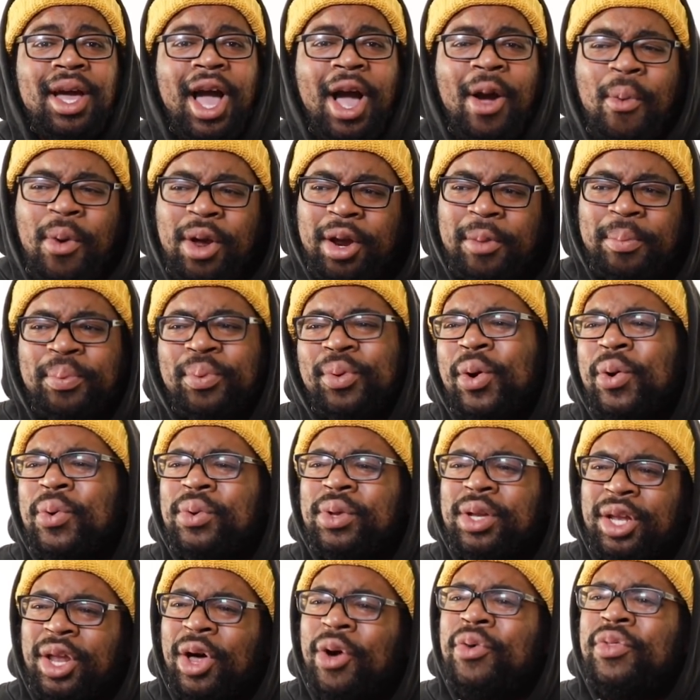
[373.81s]
I want a pro
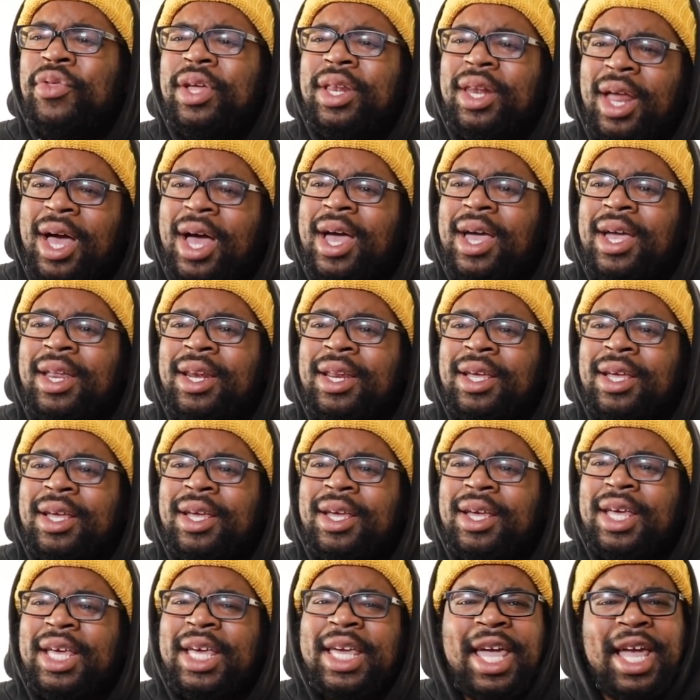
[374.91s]
clothing line?
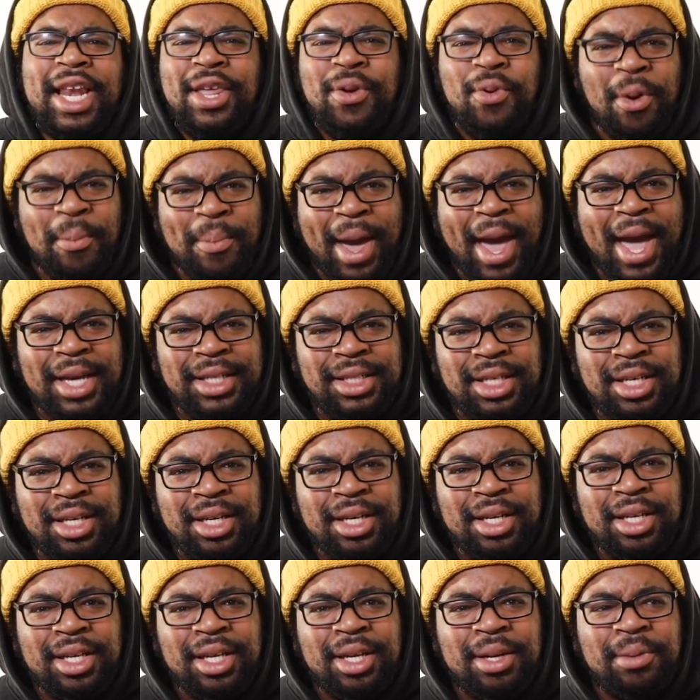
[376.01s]
Can you imagine?
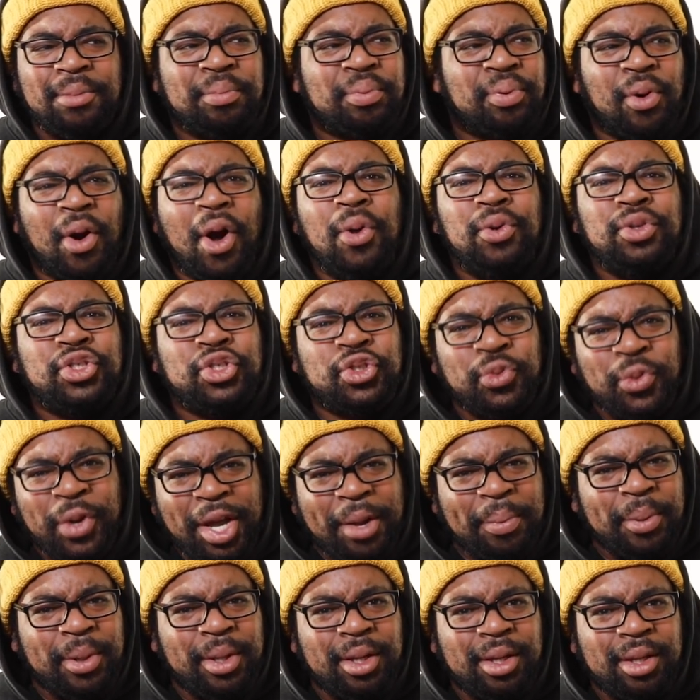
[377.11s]
Pro
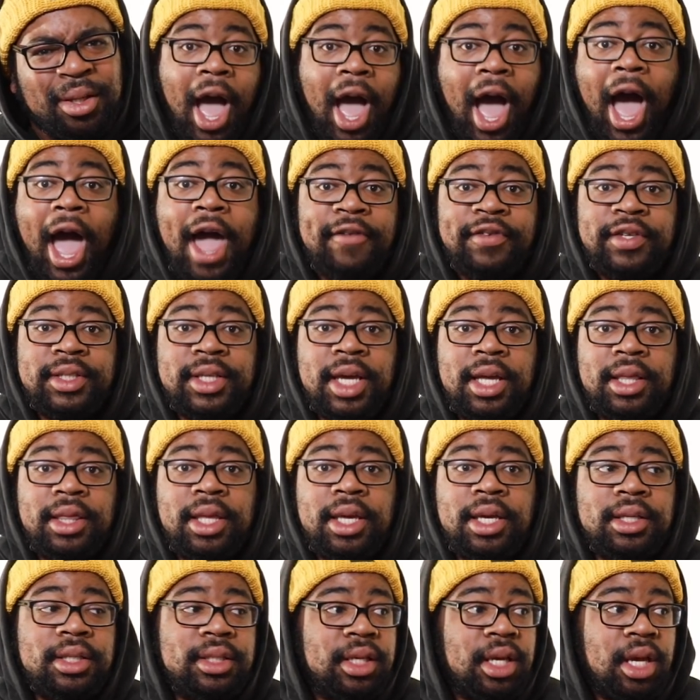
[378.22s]
drip? I've said
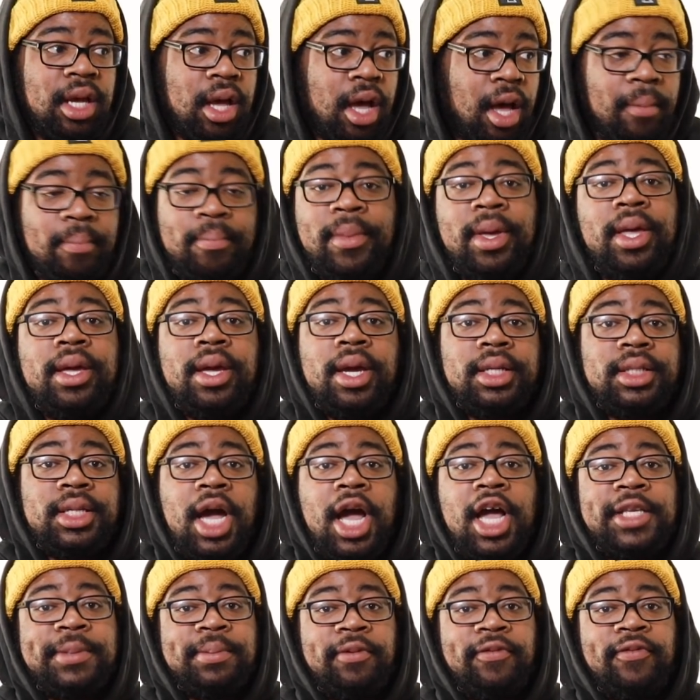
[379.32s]
this a million
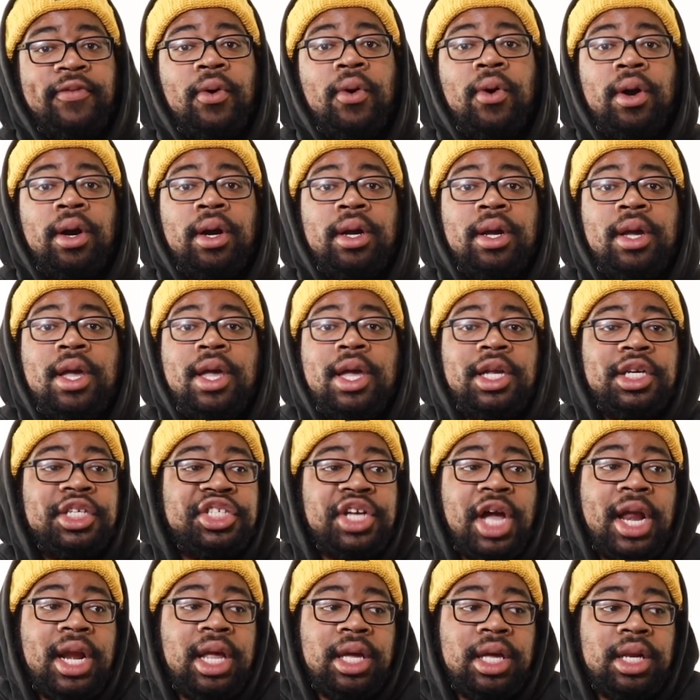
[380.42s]
times before.
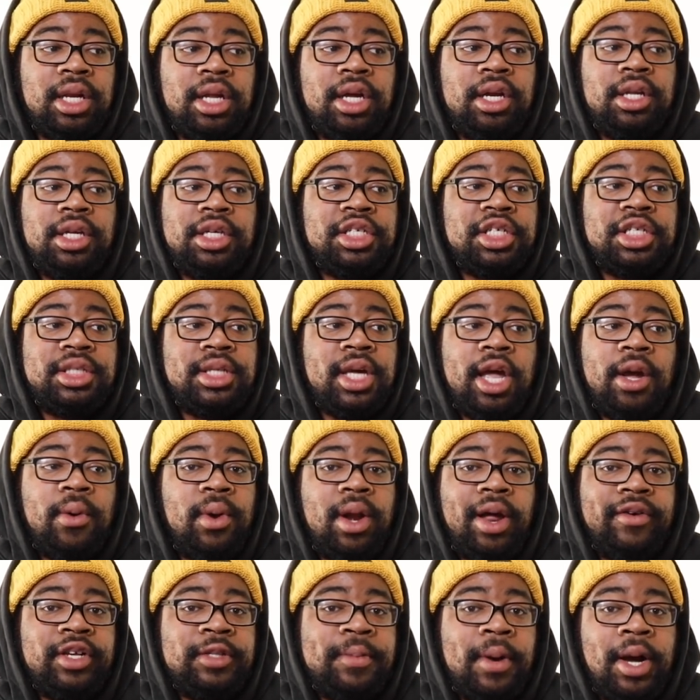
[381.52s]
Chynna can literally just take
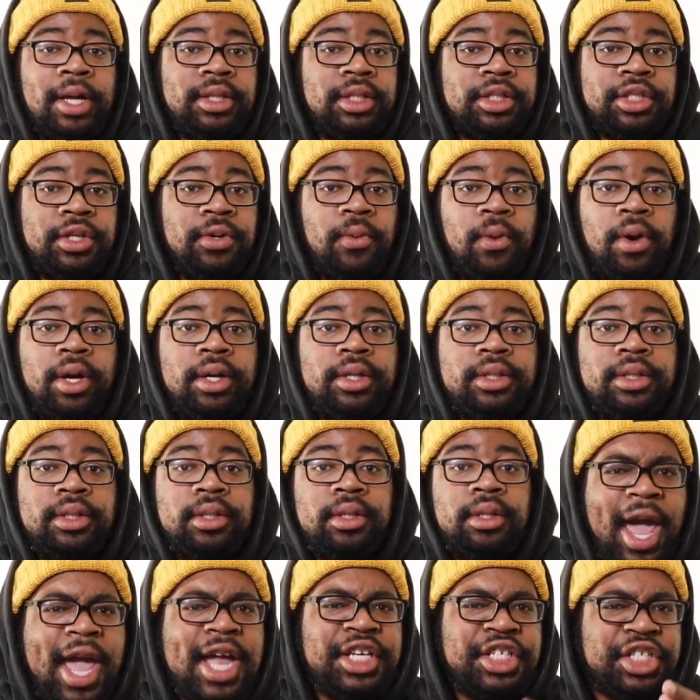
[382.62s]
whatever sponsor she wants.
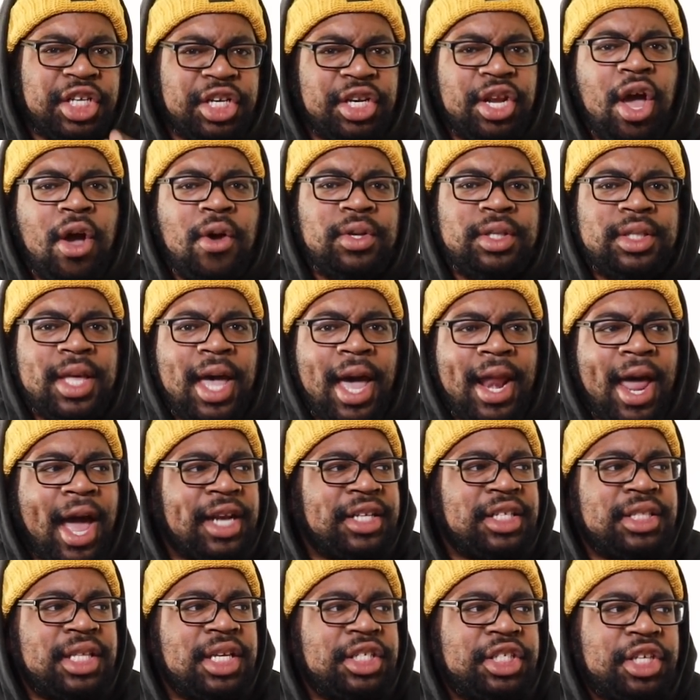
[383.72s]
And she knows that. I
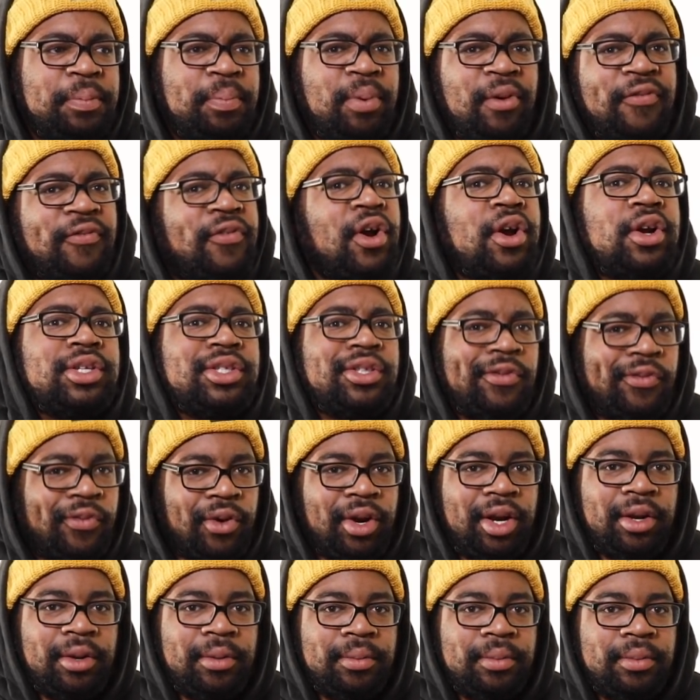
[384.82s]
just think she prefers the
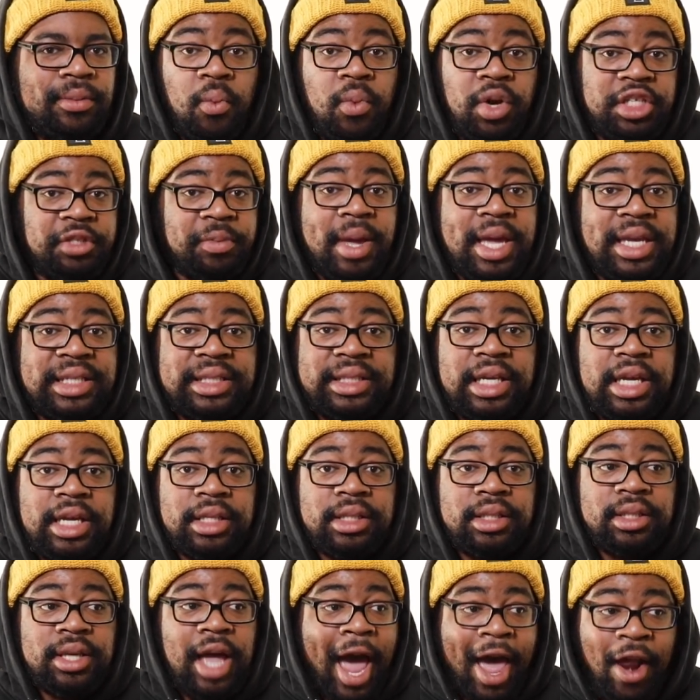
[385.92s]
freedom, which makes
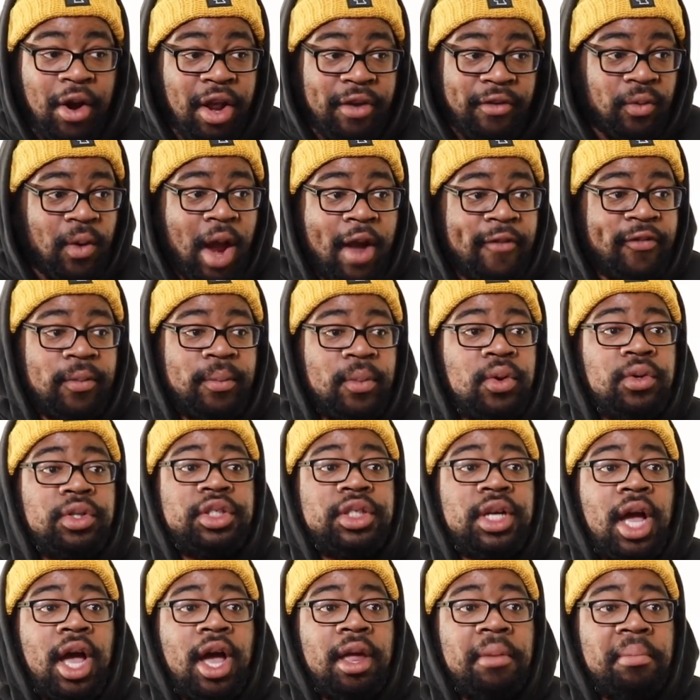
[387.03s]
sense. I don't even ride for
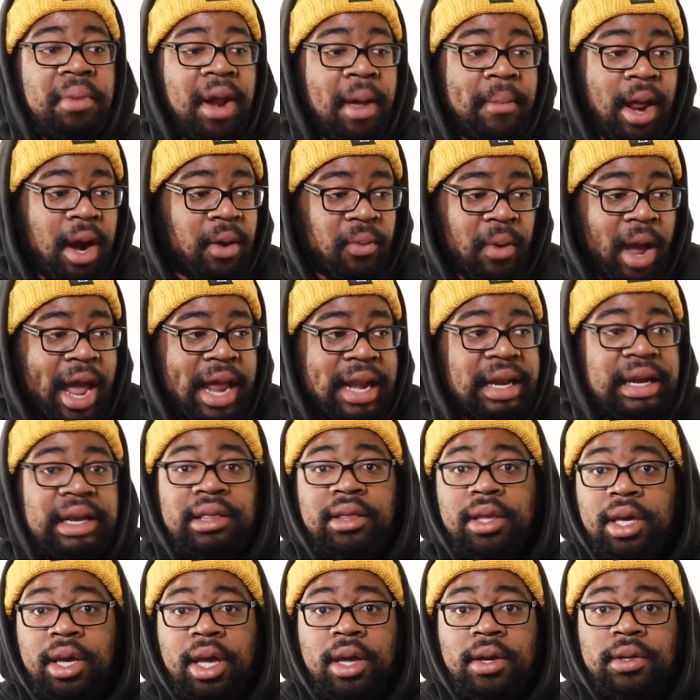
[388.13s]
moonshine, but I'm not riding
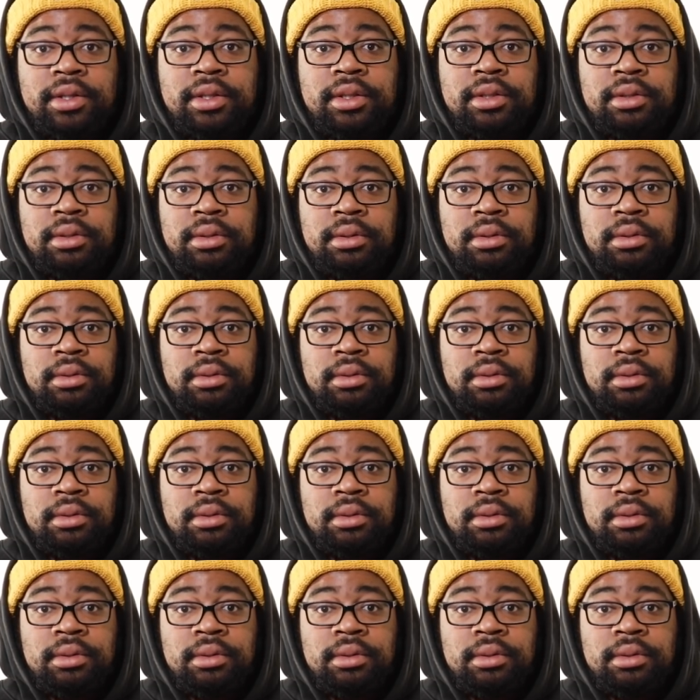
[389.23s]
anything else.